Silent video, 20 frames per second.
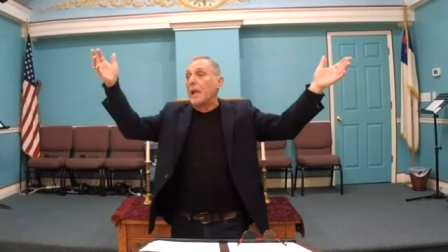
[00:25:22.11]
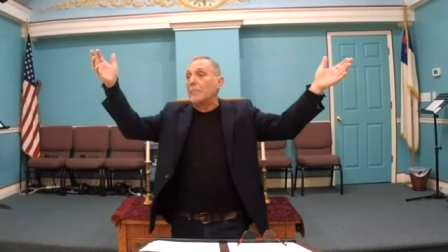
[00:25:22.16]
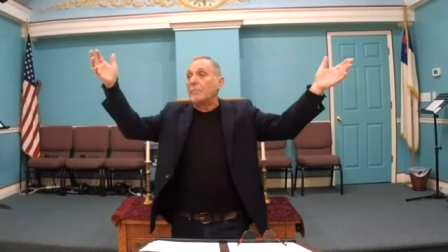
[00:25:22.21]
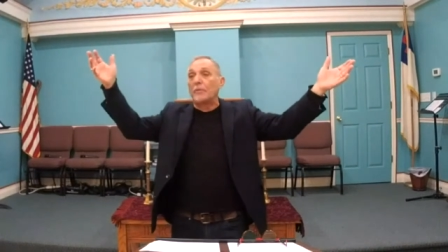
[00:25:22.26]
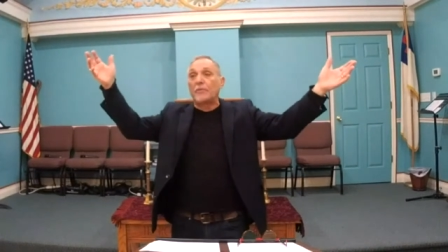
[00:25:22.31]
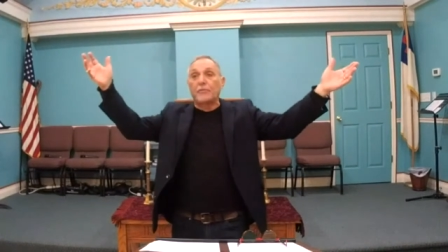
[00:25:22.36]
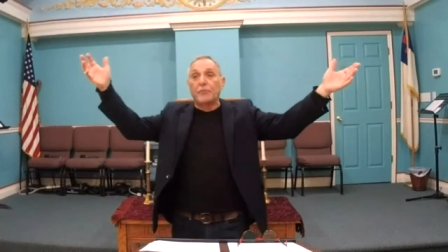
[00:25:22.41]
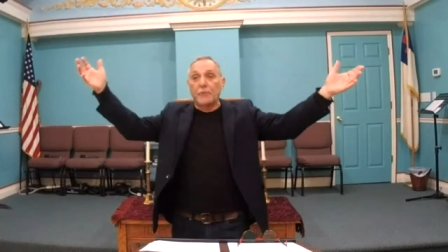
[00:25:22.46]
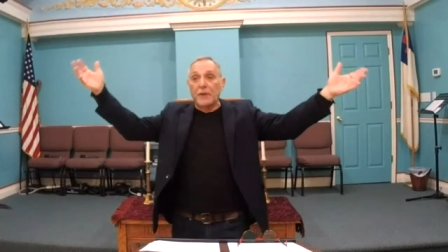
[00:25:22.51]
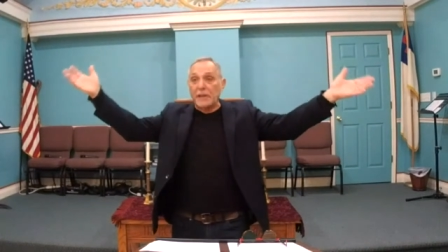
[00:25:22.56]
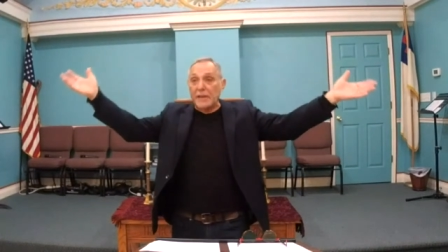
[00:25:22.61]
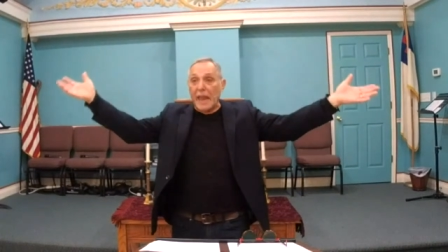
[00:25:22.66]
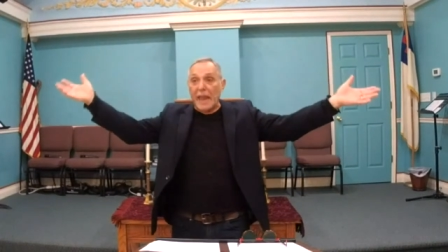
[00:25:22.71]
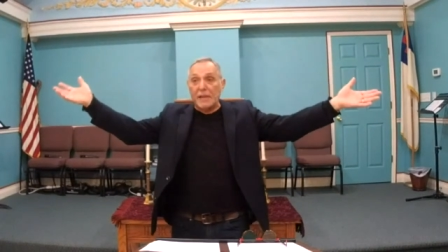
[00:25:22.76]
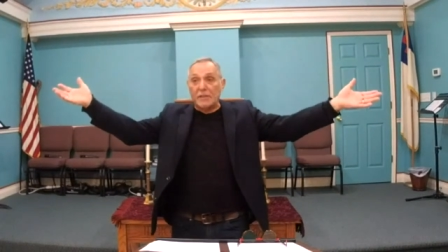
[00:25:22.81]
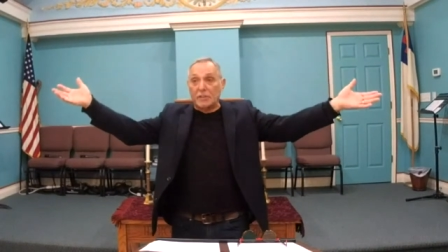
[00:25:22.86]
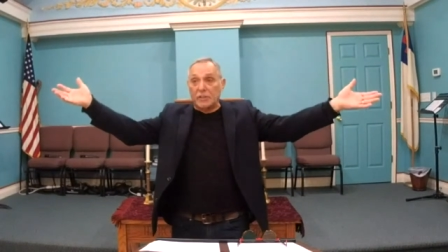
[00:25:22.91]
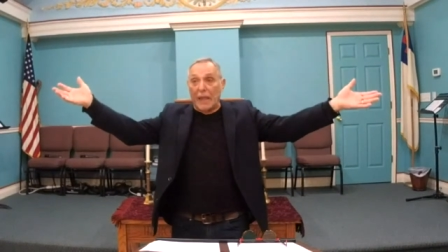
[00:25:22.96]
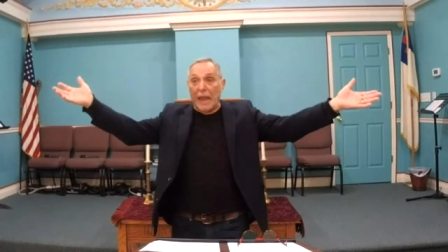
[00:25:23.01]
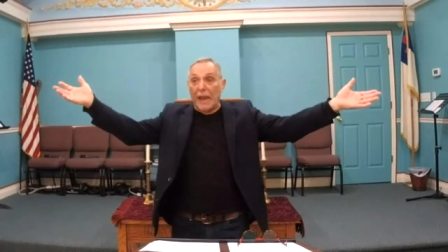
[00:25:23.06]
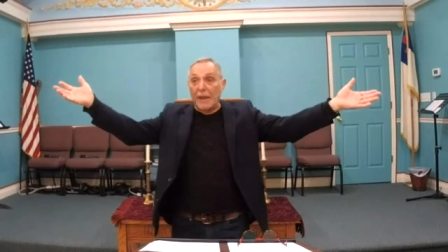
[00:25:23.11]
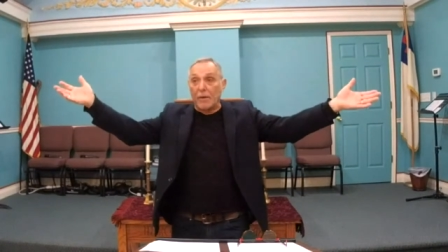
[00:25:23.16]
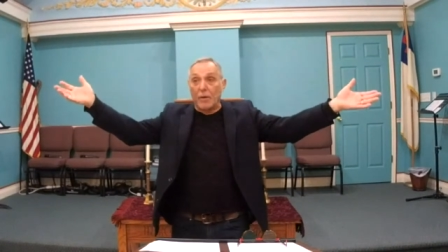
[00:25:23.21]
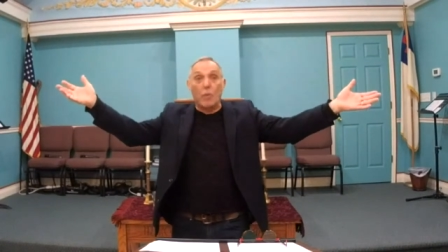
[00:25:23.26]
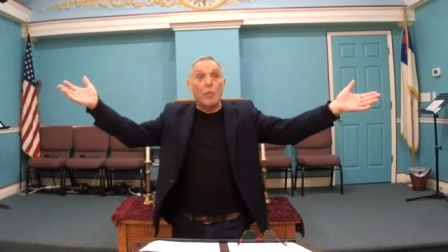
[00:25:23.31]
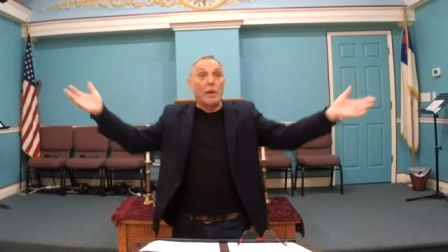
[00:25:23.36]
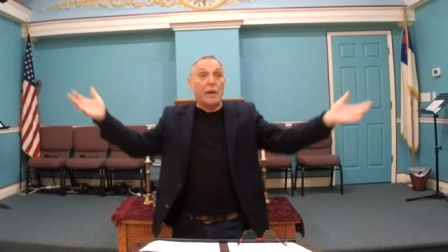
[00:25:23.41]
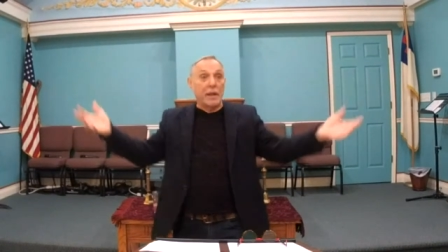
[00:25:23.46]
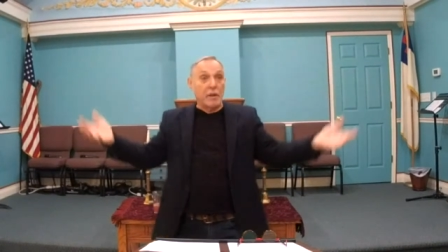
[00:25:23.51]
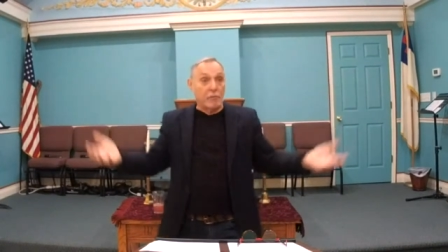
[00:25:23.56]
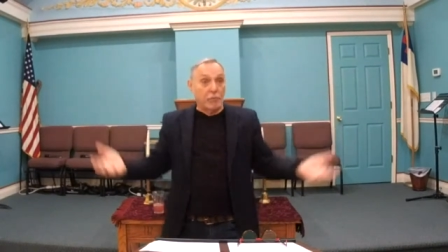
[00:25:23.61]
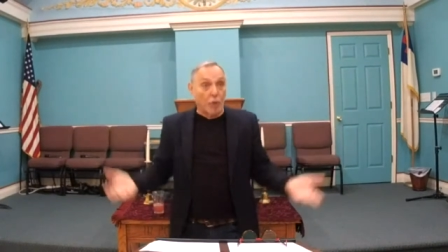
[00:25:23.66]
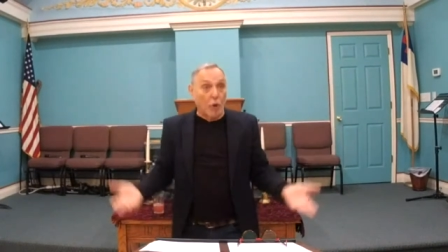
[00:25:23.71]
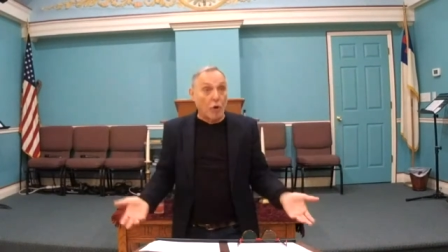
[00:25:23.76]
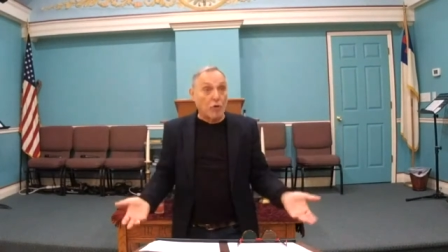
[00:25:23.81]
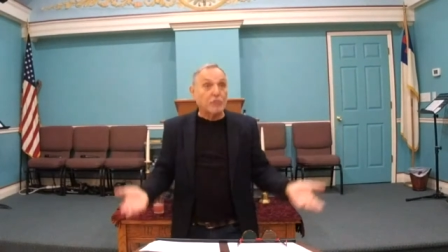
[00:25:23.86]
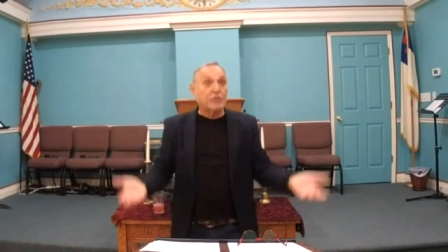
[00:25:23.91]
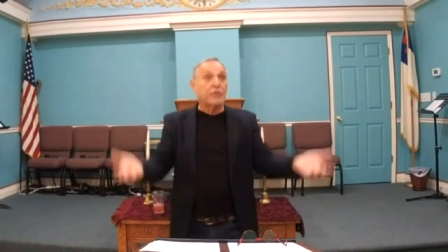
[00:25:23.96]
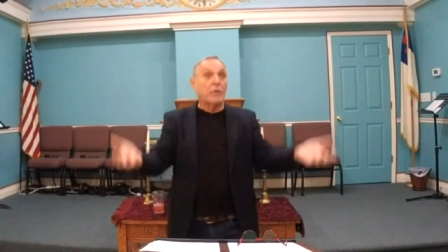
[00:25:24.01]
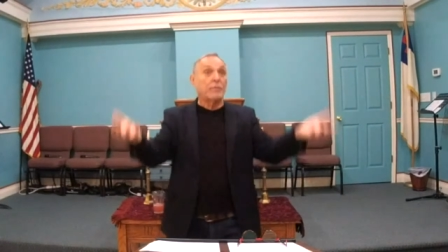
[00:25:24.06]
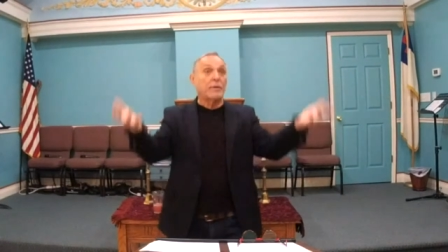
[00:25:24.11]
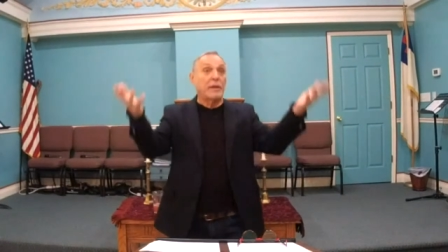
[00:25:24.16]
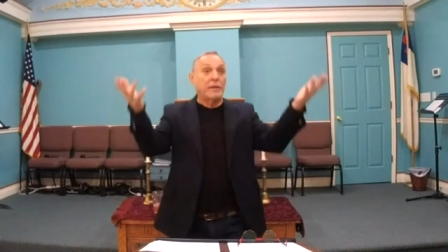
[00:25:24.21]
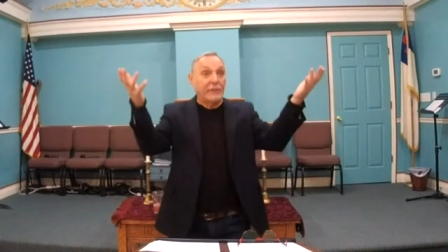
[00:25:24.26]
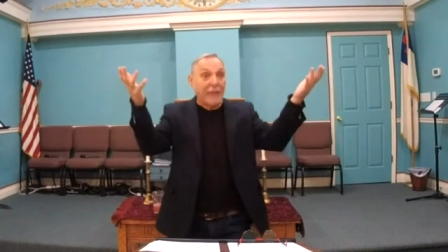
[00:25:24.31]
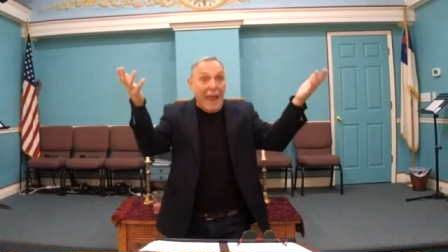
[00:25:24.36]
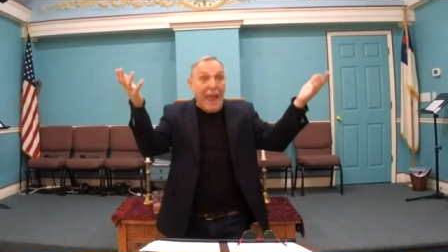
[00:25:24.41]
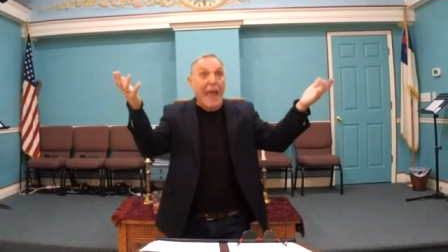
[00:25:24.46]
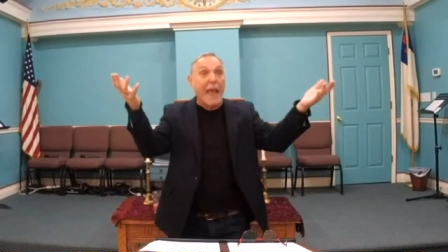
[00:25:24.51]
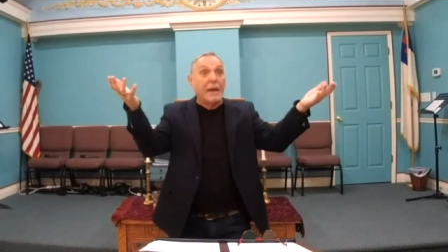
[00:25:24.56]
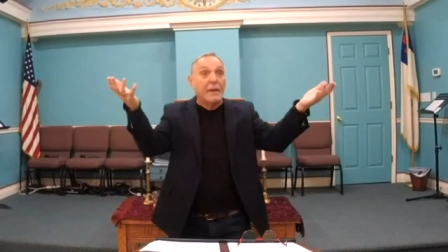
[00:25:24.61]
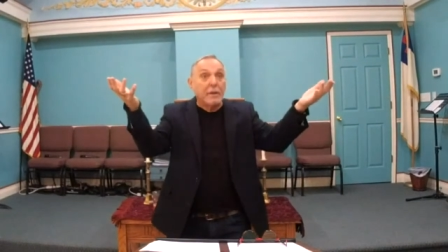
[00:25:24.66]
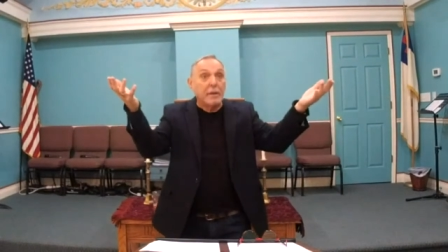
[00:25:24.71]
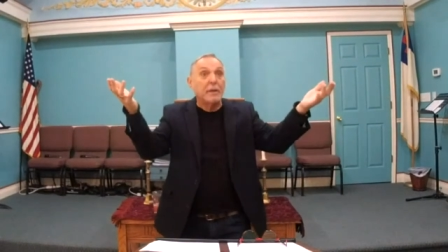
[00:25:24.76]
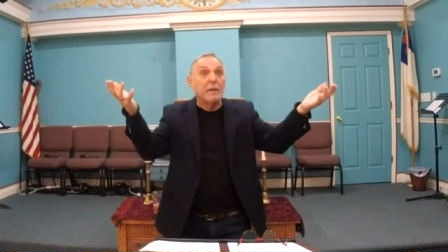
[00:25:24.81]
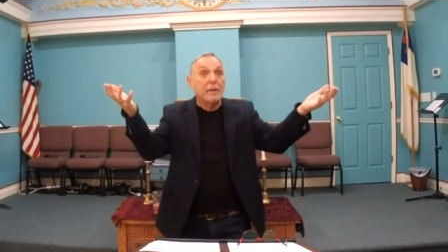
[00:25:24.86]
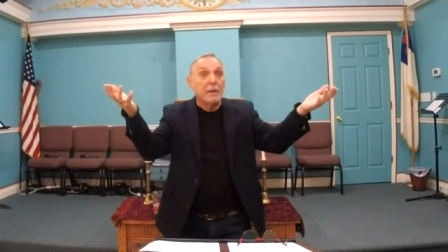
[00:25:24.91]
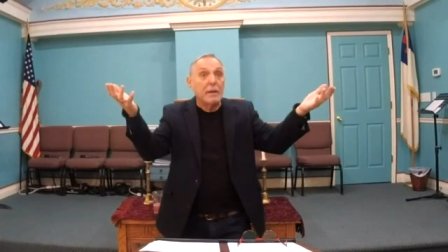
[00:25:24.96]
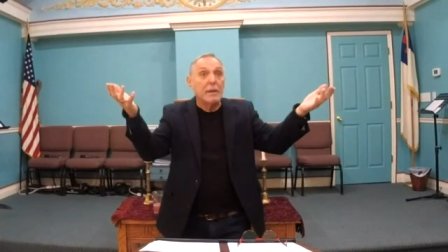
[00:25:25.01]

But three days later, when he rose from the dead,